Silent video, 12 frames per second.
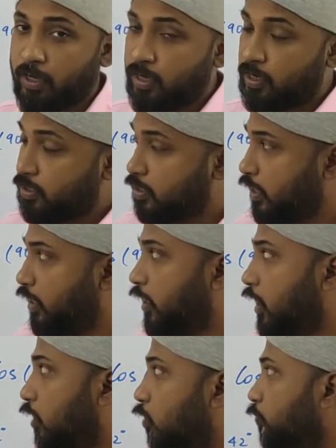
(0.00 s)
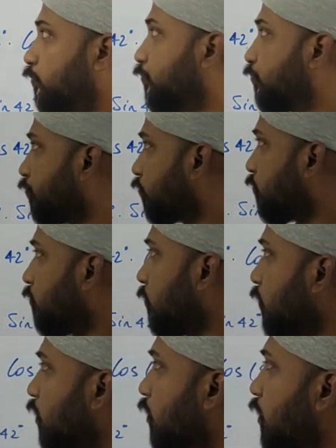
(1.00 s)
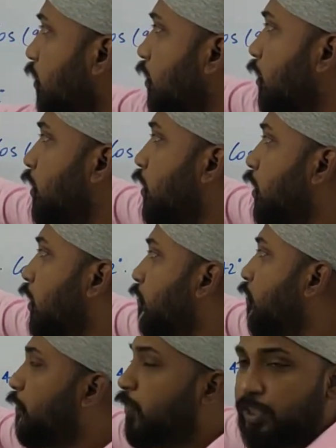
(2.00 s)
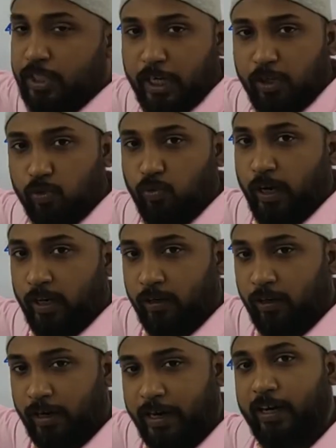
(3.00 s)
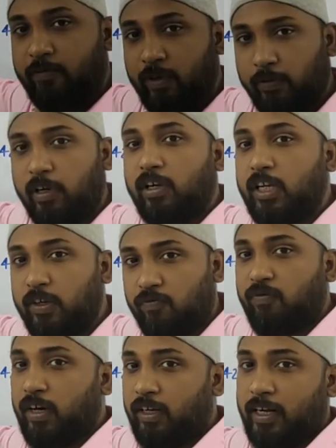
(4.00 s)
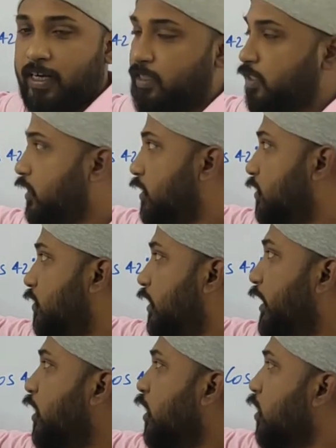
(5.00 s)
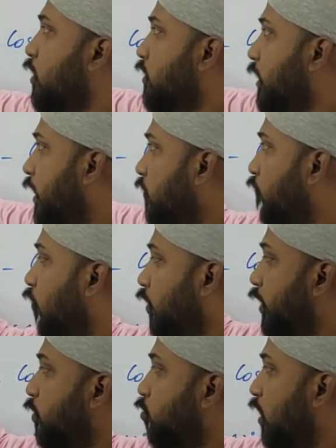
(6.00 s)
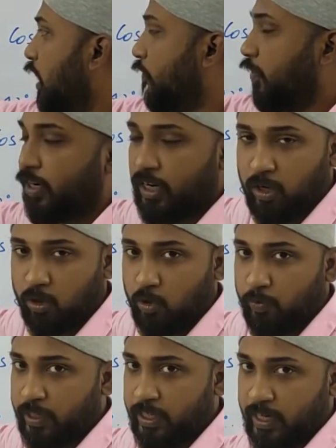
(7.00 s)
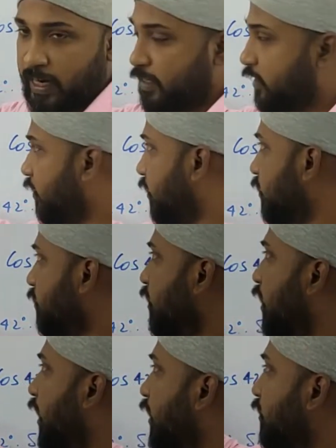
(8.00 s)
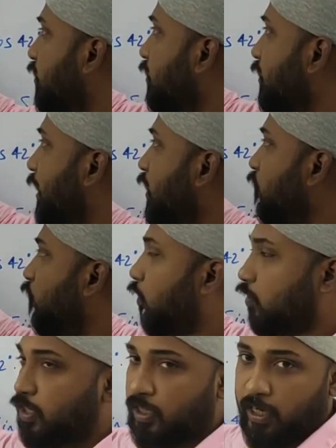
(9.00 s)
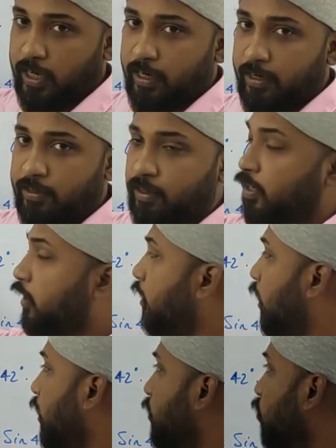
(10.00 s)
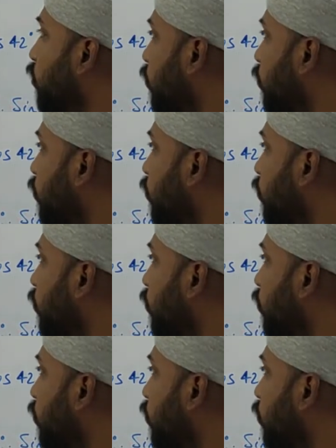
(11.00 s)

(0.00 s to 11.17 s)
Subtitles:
See, now we will change 1 and we will leave 1 as it is, right? Sine 42 I have written down over here as it is, and this sine 48, you know